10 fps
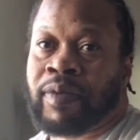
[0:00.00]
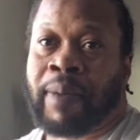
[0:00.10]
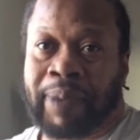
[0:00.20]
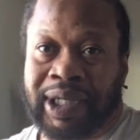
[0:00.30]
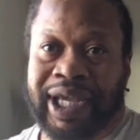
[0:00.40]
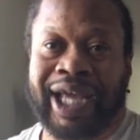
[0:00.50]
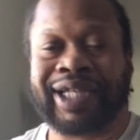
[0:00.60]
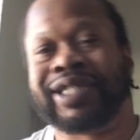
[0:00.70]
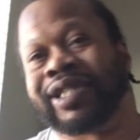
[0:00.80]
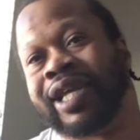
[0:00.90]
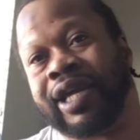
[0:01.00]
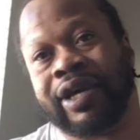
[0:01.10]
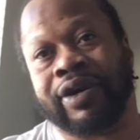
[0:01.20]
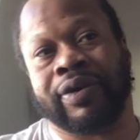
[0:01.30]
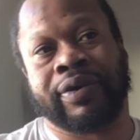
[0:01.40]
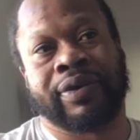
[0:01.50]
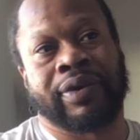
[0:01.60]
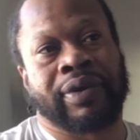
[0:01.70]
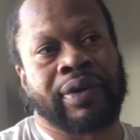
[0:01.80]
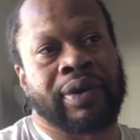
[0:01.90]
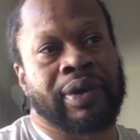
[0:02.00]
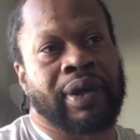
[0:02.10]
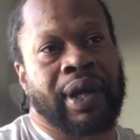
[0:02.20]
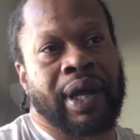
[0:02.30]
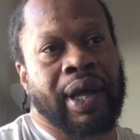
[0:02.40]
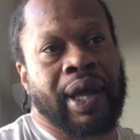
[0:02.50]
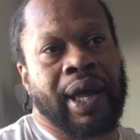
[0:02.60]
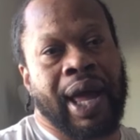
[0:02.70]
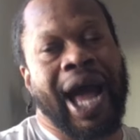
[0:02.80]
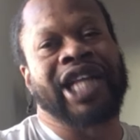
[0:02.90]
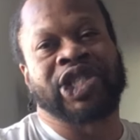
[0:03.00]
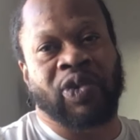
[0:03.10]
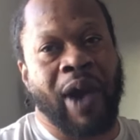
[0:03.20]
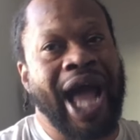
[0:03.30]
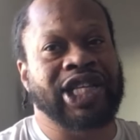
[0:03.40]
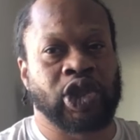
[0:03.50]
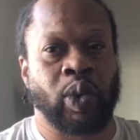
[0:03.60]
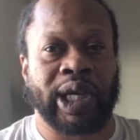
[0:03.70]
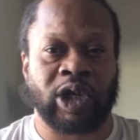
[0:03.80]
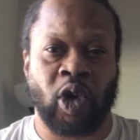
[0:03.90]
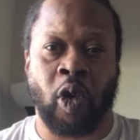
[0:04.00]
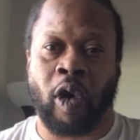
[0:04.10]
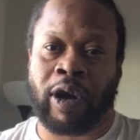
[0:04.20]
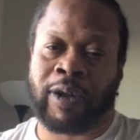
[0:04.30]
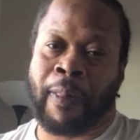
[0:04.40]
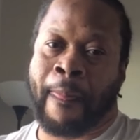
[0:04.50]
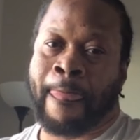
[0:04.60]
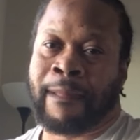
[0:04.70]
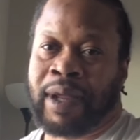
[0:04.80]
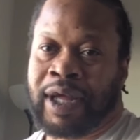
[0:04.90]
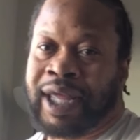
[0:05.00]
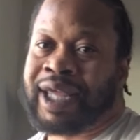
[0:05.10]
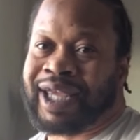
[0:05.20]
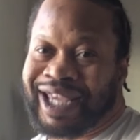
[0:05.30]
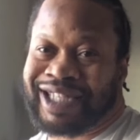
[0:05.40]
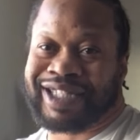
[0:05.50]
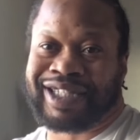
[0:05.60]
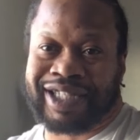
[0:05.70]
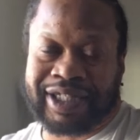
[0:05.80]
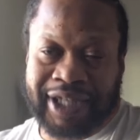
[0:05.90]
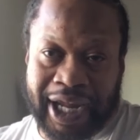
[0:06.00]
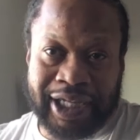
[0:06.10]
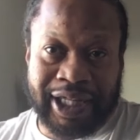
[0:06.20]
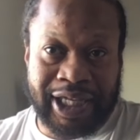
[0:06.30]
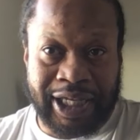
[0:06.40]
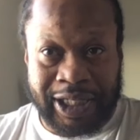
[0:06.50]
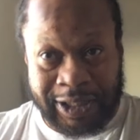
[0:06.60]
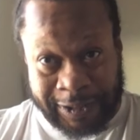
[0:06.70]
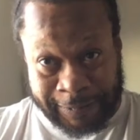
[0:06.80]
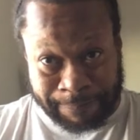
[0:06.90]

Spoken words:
But yet and still, I try to ignore instances like these.